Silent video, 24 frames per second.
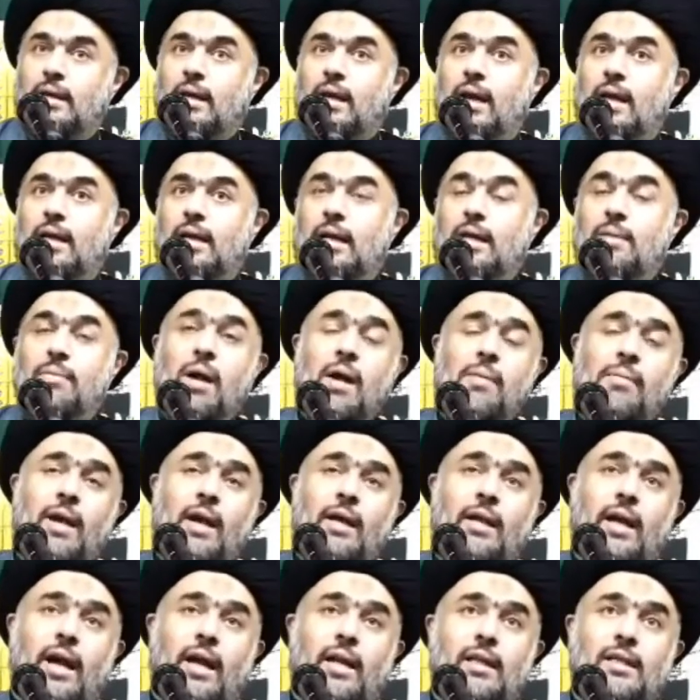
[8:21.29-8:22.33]
And Imam
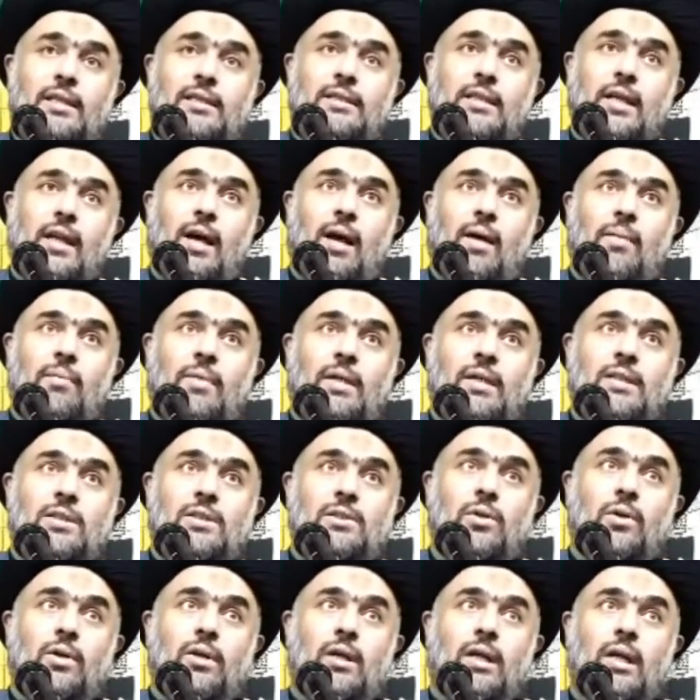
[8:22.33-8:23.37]
Ali alayhi salam is
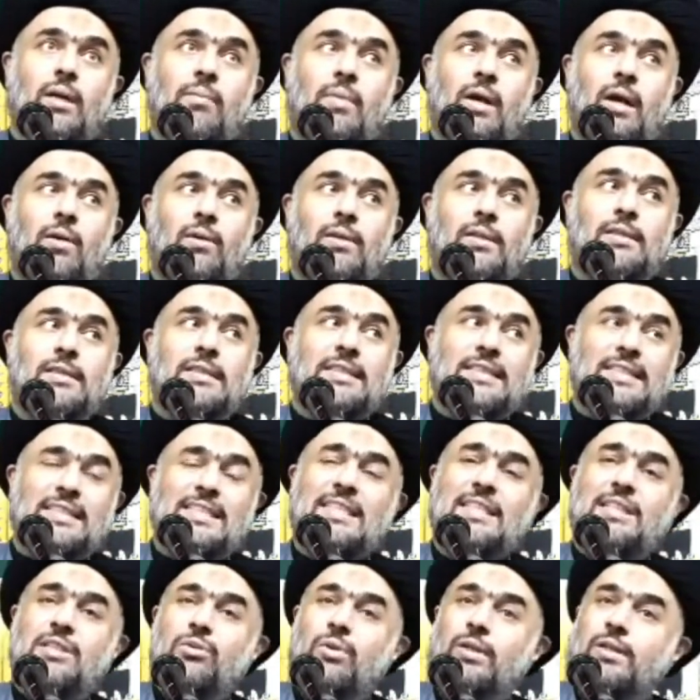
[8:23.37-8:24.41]
talking about
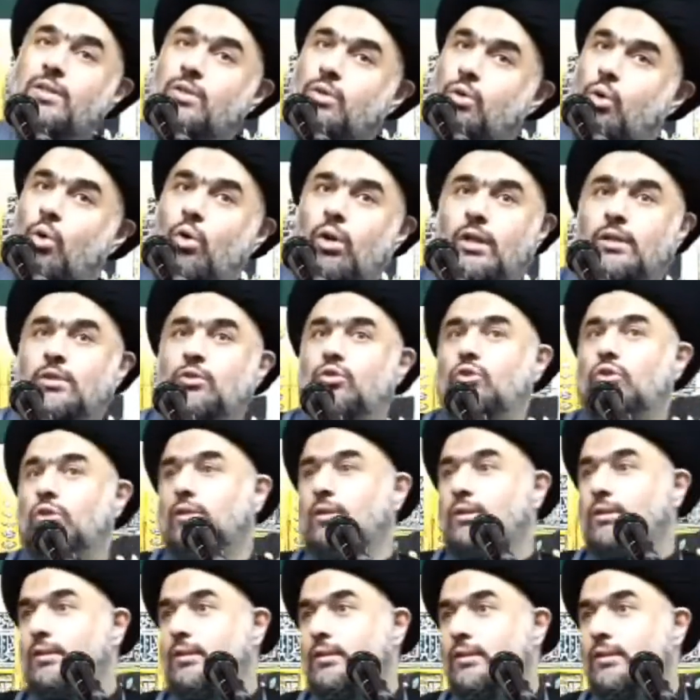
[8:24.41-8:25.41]
secret knowledge.